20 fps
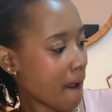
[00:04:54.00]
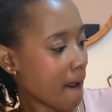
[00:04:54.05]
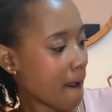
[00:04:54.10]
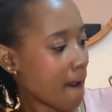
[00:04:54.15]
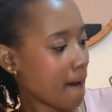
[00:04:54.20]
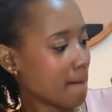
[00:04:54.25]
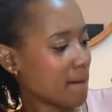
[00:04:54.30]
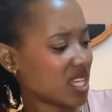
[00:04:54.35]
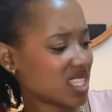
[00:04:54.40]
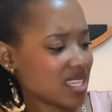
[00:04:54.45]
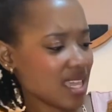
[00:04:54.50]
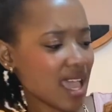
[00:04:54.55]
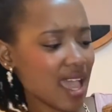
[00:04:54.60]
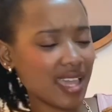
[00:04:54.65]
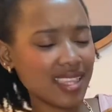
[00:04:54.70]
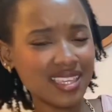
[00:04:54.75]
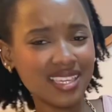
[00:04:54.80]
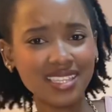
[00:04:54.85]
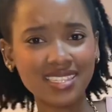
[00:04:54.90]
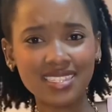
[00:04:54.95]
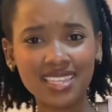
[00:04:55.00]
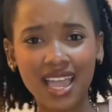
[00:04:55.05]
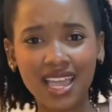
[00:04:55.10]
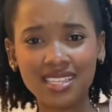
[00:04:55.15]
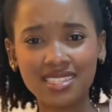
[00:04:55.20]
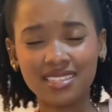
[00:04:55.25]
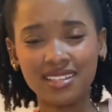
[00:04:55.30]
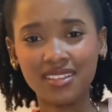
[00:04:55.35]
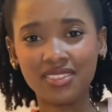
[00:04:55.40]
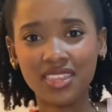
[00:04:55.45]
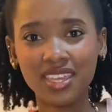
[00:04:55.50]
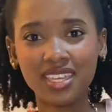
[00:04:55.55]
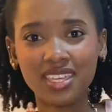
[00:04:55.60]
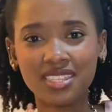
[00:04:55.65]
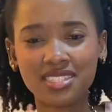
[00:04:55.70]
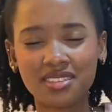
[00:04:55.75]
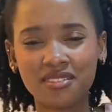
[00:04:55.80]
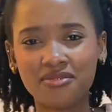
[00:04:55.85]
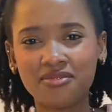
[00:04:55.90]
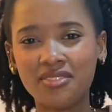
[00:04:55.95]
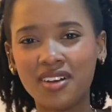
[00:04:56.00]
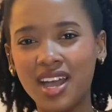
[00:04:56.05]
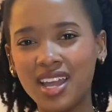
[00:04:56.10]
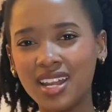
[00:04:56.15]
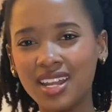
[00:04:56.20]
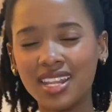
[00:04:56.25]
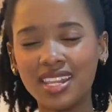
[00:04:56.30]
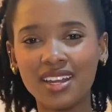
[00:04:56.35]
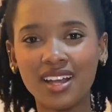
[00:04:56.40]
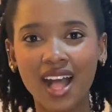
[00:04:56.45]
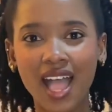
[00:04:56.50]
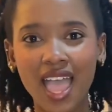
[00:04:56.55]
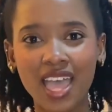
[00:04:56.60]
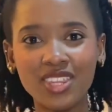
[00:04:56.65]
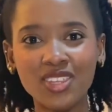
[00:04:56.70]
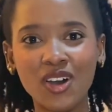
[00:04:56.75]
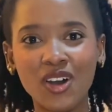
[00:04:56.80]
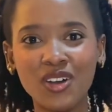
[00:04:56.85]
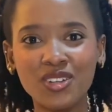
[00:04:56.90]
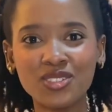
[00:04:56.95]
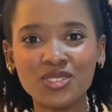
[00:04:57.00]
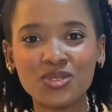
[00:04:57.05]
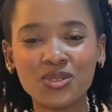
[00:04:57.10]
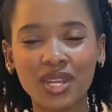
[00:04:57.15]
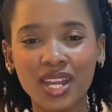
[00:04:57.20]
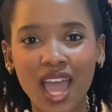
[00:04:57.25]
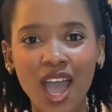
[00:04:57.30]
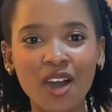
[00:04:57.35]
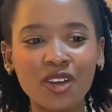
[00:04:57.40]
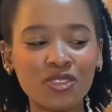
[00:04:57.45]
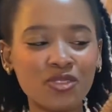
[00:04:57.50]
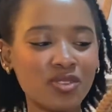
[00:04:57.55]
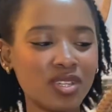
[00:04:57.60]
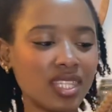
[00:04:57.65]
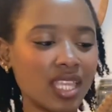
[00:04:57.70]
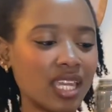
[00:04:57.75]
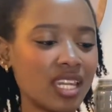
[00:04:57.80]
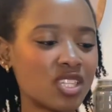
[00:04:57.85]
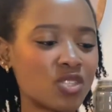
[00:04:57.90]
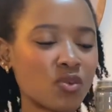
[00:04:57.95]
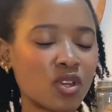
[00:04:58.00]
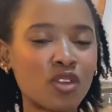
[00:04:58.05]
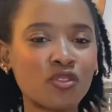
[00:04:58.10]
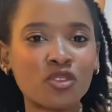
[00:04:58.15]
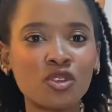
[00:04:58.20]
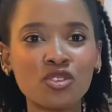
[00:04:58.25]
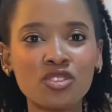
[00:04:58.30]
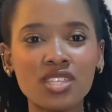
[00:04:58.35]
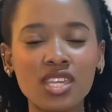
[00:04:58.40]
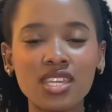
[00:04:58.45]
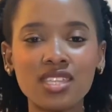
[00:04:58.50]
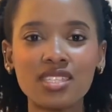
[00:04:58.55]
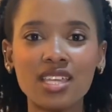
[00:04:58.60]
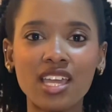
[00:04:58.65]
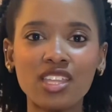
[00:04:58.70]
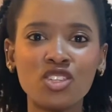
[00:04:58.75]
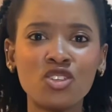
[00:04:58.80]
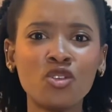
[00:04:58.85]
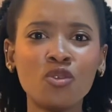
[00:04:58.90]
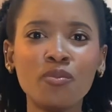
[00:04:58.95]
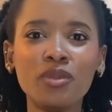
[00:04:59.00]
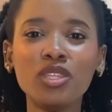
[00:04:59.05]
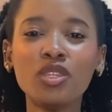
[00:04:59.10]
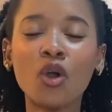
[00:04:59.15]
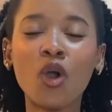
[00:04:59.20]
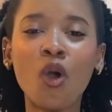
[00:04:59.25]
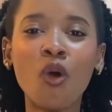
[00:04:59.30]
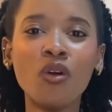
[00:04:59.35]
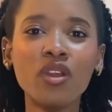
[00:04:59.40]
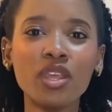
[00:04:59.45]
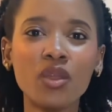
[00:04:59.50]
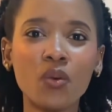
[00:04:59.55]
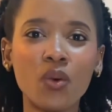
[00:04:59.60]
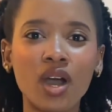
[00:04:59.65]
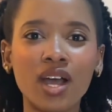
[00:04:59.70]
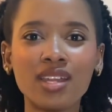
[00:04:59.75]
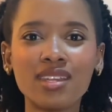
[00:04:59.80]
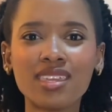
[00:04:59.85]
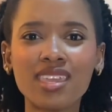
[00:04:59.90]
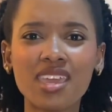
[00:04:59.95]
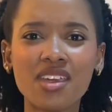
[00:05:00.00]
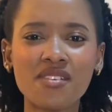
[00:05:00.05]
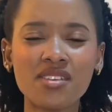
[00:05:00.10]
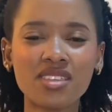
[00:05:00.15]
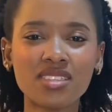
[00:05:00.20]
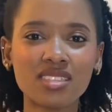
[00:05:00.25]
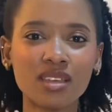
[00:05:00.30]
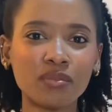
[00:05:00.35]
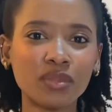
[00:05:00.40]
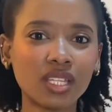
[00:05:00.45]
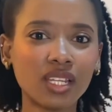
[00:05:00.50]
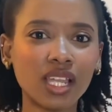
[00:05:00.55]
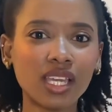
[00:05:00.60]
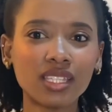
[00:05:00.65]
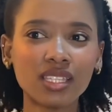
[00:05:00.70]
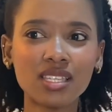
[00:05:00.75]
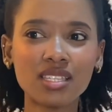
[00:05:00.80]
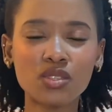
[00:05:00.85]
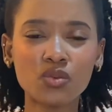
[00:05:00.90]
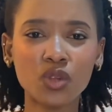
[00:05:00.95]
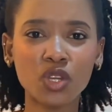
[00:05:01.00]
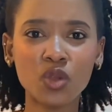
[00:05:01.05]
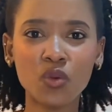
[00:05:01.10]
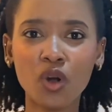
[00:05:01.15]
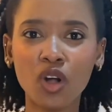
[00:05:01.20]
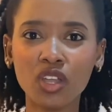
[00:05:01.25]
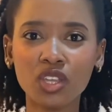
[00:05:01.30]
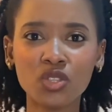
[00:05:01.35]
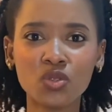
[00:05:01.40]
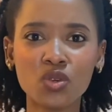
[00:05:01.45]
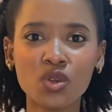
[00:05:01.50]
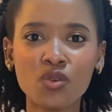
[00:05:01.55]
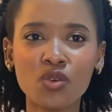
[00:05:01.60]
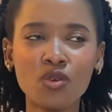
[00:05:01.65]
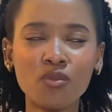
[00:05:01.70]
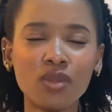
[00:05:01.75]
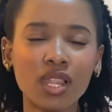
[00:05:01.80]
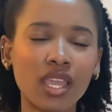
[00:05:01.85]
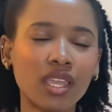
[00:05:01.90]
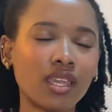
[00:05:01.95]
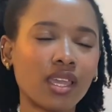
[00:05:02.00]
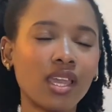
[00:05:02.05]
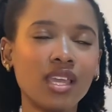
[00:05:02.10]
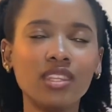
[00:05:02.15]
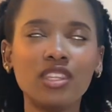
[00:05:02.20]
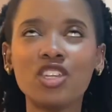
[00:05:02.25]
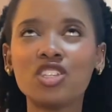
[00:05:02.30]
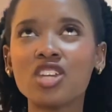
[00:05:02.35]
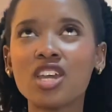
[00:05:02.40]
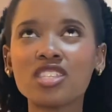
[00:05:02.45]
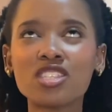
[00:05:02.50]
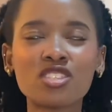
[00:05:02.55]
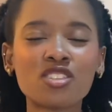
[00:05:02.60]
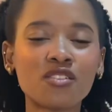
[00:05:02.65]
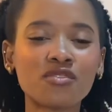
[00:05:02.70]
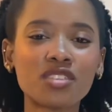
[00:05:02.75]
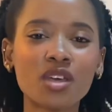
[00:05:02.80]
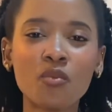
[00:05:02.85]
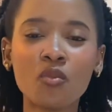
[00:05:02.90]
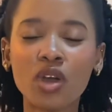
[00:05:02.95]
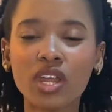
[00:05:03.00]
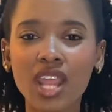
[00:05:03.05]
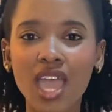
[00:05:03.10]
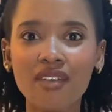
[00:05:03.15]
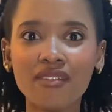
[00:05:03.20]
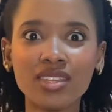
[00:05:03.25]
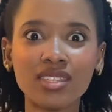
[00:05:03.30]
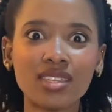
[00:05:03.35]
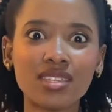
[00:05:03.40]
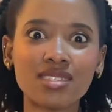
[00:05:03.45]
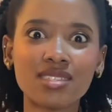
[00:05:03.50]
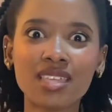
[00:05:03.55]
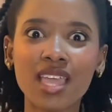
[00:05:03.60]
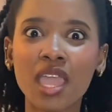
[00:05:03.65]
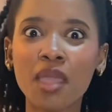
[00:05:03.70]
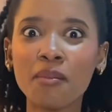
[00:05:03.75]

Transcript: But yeah, I still think it's a fun little add-on to an outfit, and it's one of those things that you'll be the only one carrying something like this when you walk into a room. Like, the chances of someone having the same